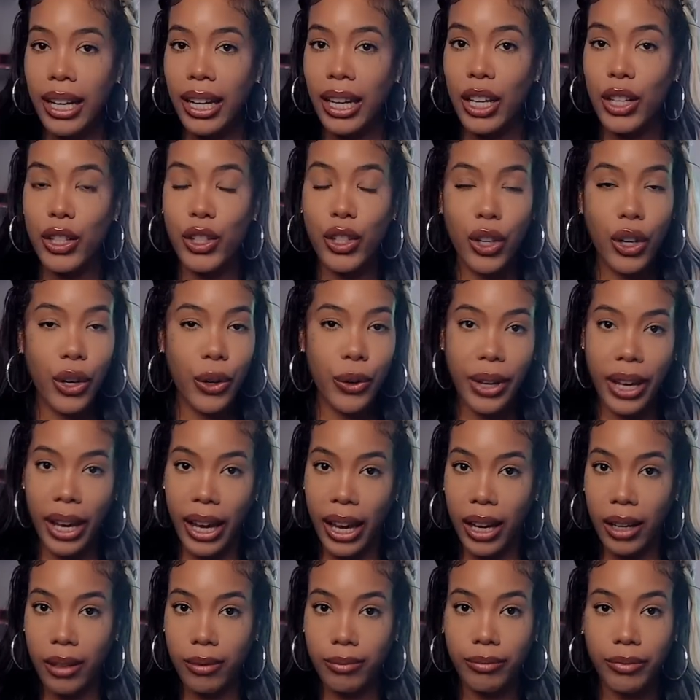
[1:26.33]
It's not
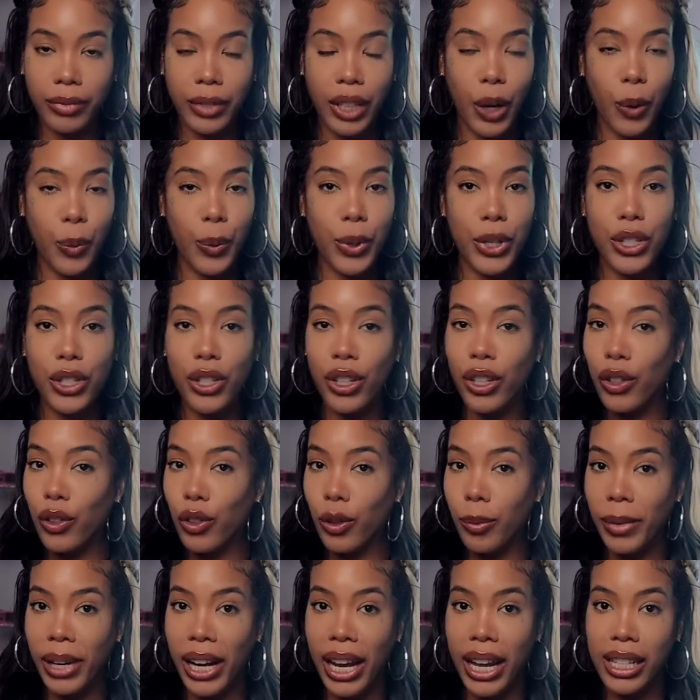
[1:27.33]
okay, and we shouldn't
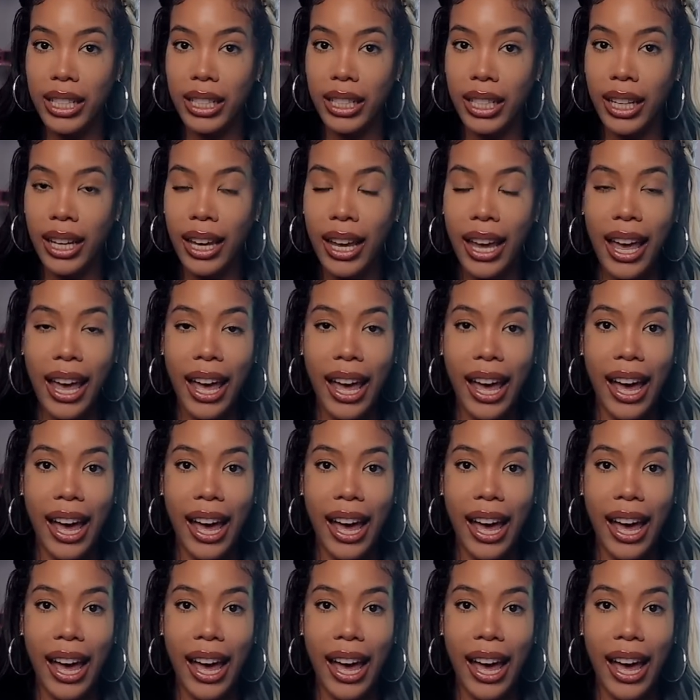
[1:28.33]
normalize it.